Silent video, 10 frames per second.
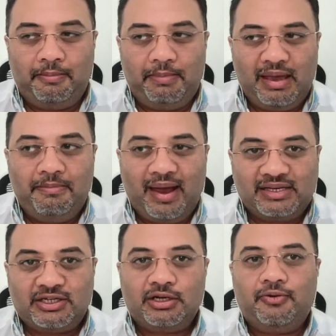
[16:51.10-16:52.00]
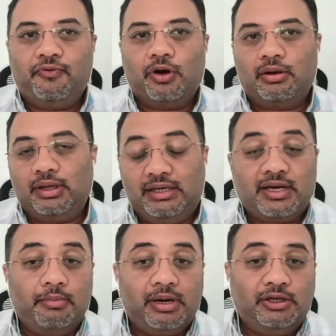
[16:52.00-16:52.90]
be best for these
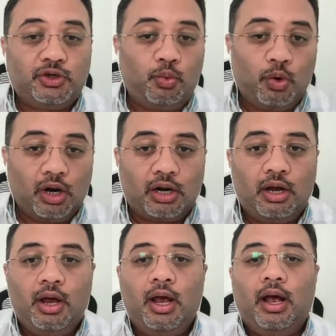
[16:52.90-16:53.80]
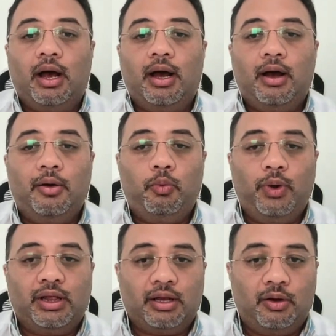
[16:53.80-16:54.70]
companies to work
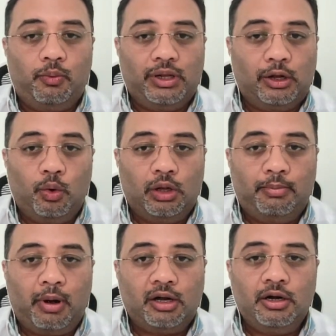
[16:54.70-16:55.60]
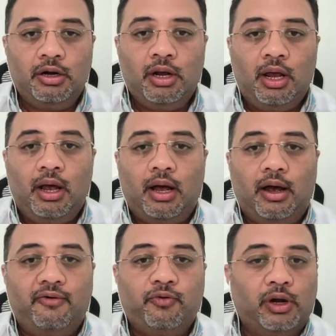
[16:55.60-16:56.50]
with with a local partner
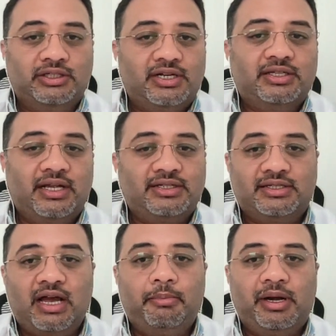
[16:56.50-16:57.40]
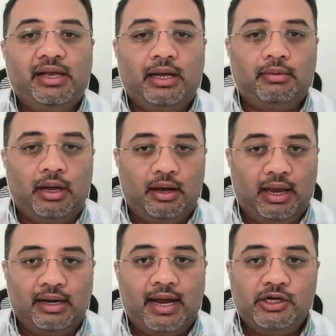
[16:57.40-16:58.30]
uh, for instance, there's this company that uh,
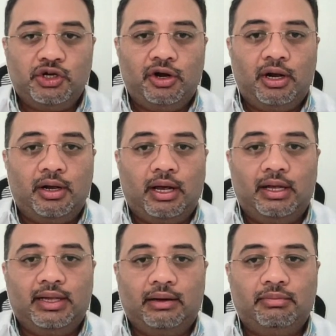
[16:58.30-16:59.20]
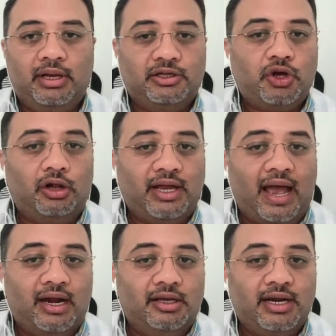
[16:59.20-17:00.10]
in Nigeria uh, that that's called
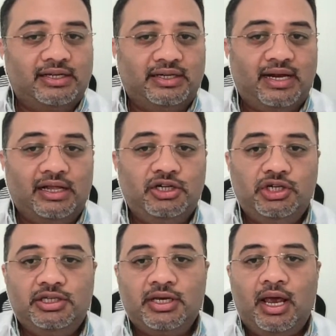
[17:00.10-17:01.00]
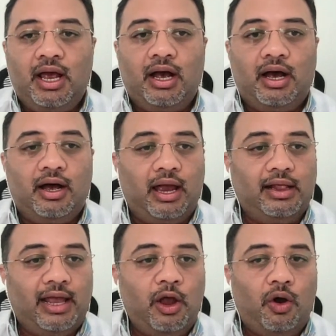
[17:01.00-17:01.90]
Analytics Intelligence, uh, and
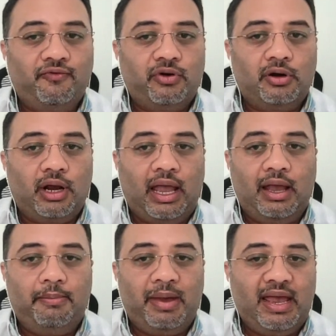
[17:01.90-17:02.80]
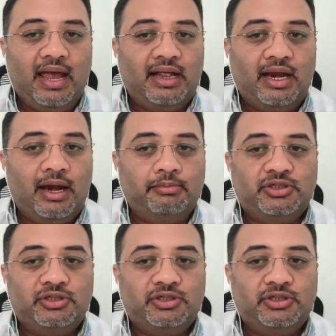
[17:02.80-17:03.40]
they offer a PLLM